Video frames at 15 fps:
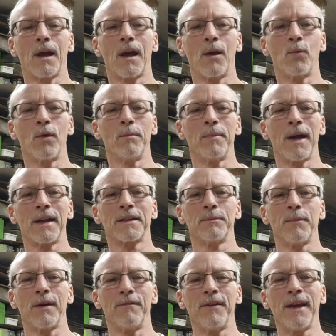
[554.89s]
I went back to
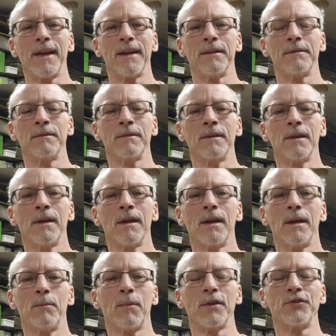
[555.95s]
my van
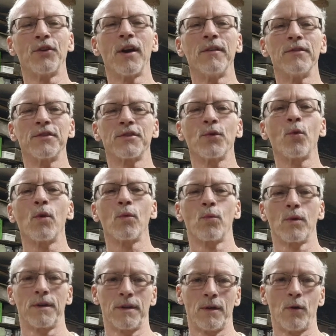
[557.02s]
and my driver's door
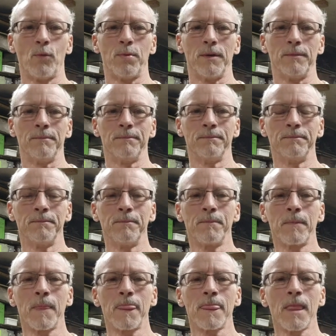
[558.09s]
wouldn't open.
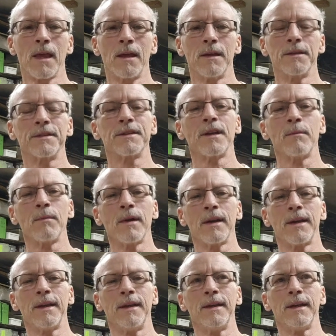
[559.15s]

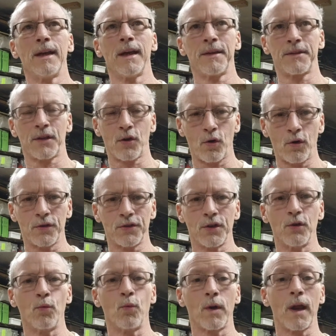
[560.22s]
Somebody at the car
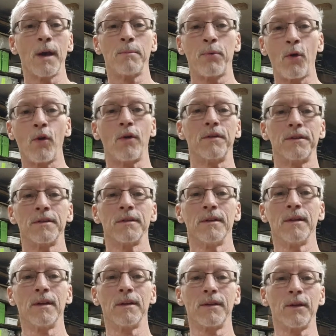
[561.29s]
show, when I parked,
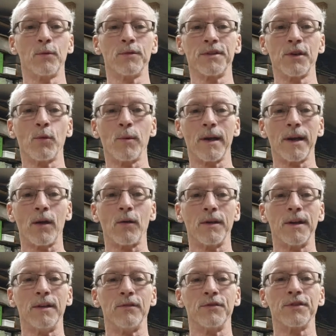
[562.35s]
there was nobody
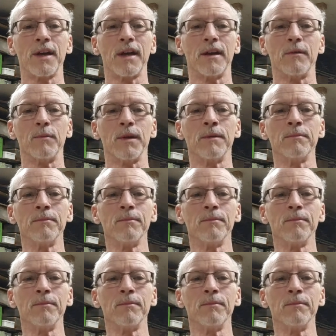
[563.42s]
on either side of me.